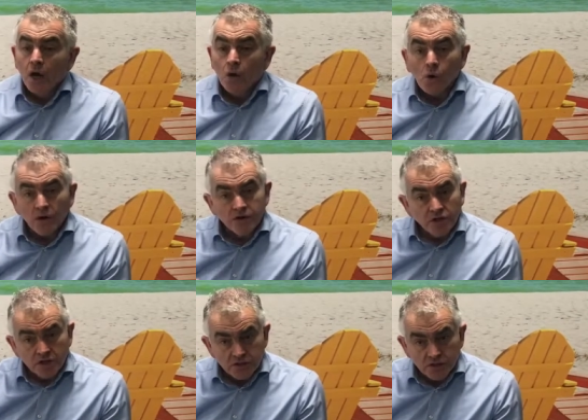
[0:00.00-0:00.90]
or
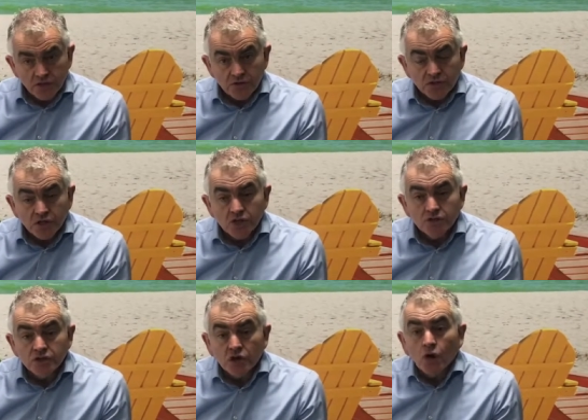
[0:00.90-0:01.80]
you can choose to
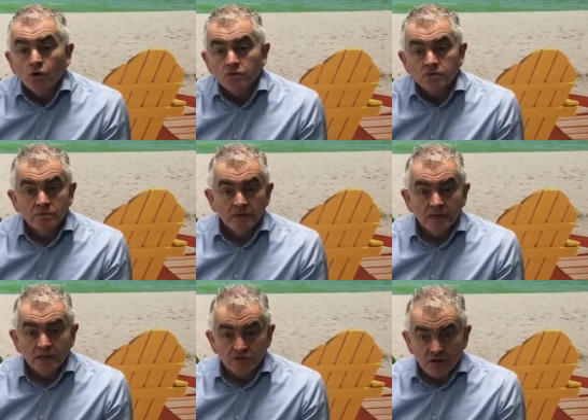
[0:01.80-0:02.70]
use your own
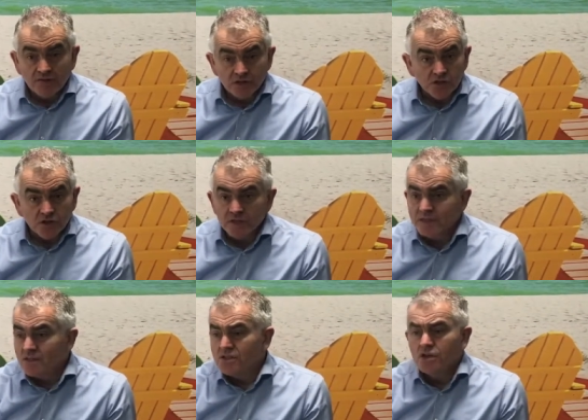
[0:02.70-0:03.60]
travel
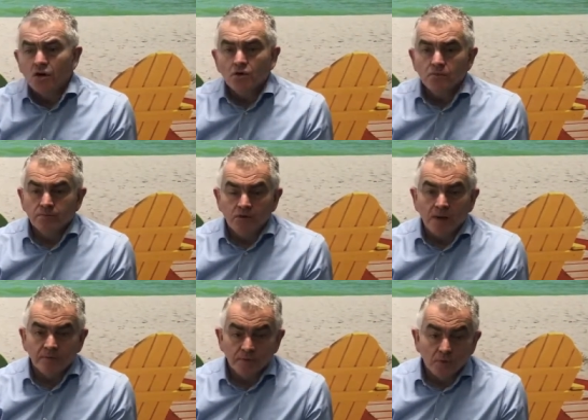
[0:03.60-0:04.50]
insurance. There's no
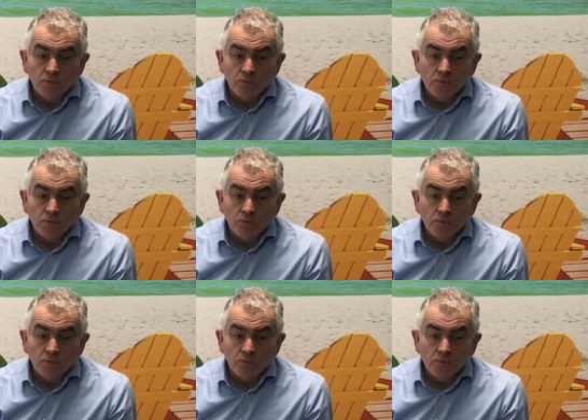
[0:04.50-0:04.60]
problem.